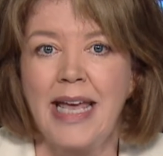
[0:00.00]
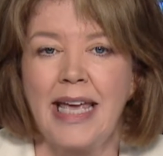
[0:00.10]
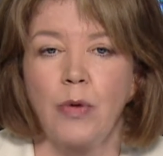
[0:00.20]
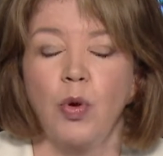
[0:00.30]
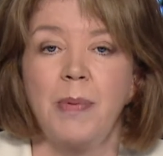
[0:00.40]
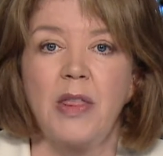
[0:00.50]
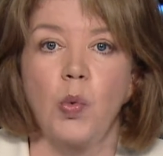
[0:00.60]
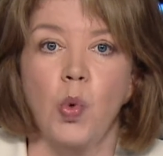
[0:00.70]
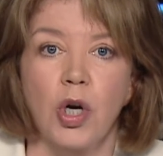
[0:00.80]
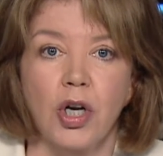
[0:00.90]
It will be the
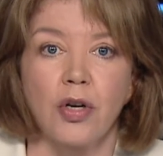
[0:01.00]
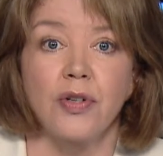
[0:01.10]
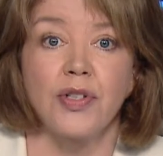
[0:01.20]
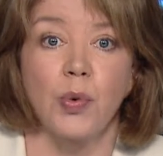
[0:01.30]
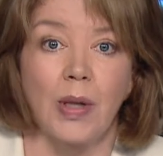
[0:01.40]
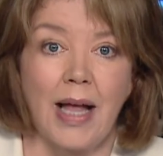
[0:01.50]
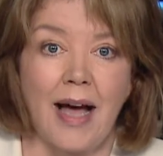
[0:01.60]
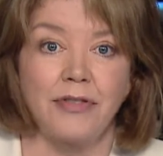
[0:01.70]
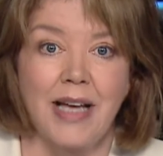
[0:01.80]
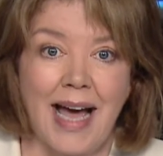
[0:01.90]
workers who will
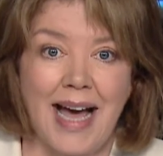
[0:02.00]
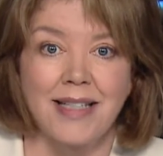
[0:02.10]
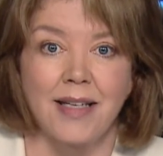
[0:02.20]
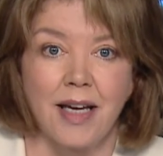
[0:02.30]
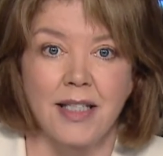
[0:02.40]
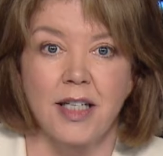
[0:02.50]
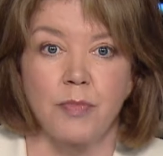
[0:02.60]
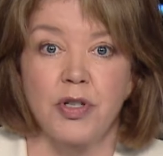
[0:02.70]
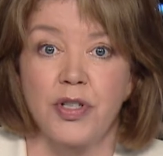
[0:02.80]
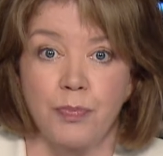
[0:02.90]
have to ask
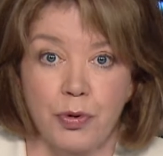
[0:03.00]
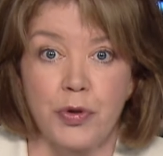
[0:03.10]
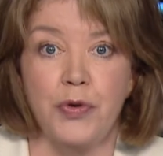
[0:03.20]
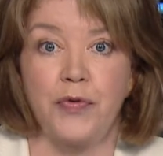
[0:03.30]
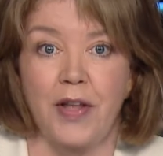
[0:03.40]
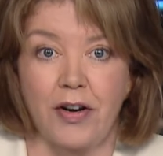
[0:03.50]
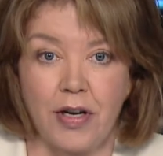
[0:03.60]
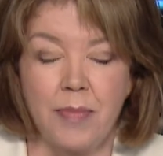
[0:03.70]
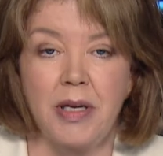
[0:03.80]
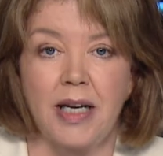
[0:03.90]
customers to prove they are
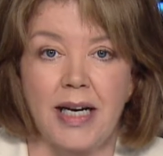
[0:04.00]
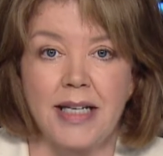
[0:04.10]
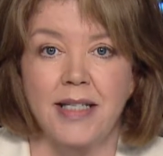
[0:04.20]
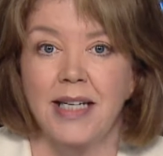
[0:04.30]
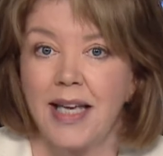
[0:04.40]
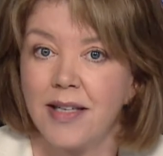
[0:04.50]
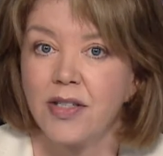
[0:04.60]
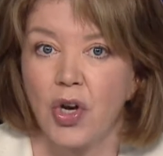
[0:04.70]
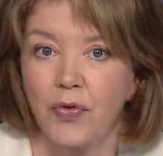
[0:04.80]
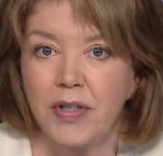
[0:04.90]
immunized against
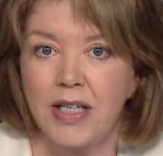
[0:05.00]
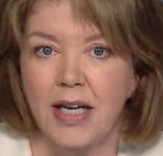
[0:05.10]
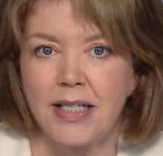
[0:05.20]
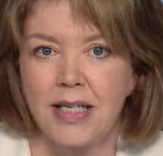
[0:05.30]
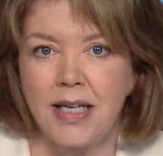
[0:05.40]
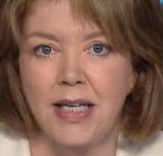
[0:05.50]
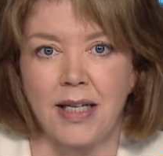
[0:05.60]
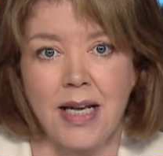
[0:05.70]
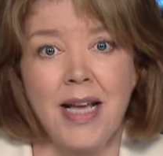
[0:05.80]
COVID-19.